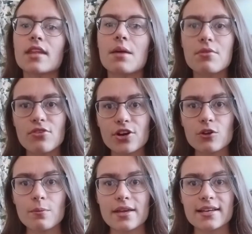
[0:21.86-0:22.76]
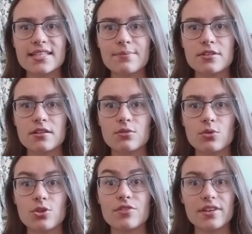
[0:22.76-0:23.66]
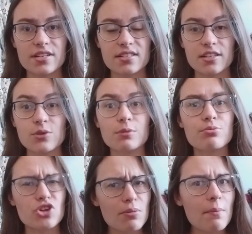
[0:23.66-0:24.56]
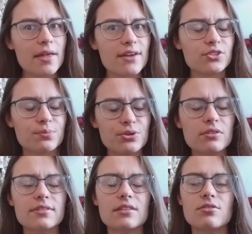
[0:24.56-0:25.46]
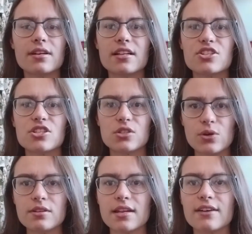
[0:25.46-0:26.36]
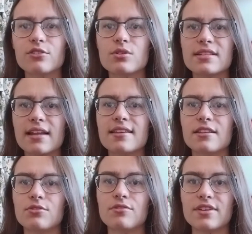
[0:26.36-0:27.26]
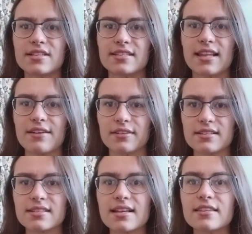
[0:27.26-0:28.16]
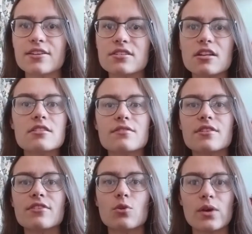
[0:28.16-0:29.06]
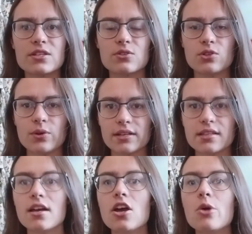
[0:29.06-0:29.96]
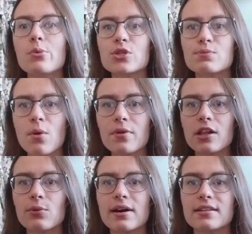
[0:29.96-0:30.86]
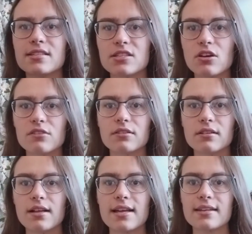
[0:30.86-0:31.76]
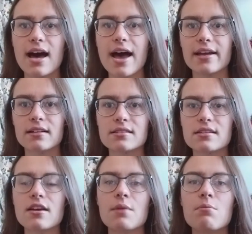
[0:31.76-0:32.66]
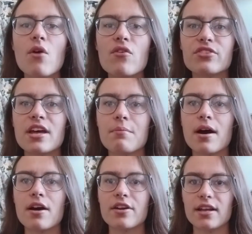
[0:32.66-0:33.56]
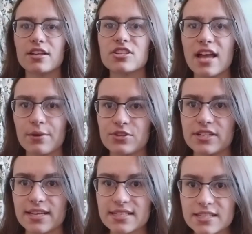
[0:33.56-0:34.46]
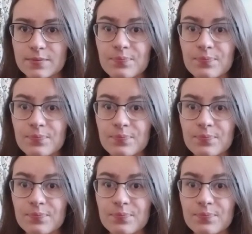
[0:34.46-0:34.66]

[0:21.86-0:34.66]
Before you will be accepted to university, you will probably have to prove that your English is good enough to study at university levels, and there's lots of different ways to do it. Most popular one is TOEFL and IELTS. Both of them are English language tests.